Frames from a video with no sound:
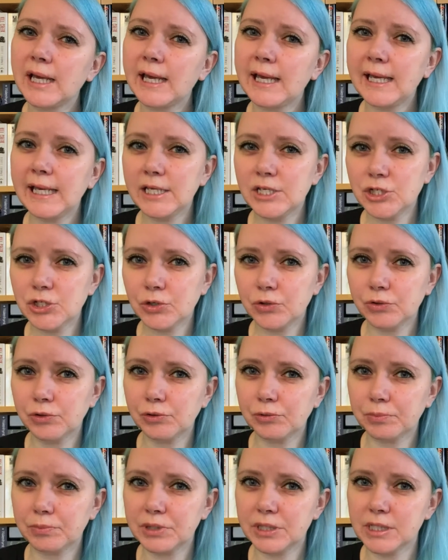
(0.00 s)
age
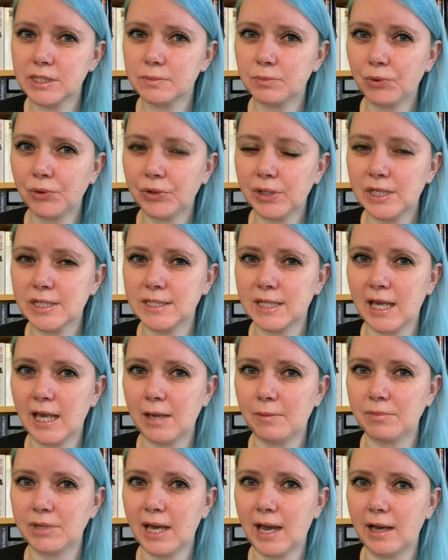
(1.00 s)
group this book is
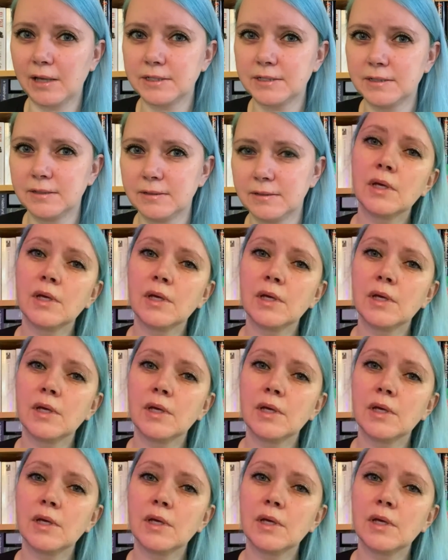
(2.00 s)
aimed at.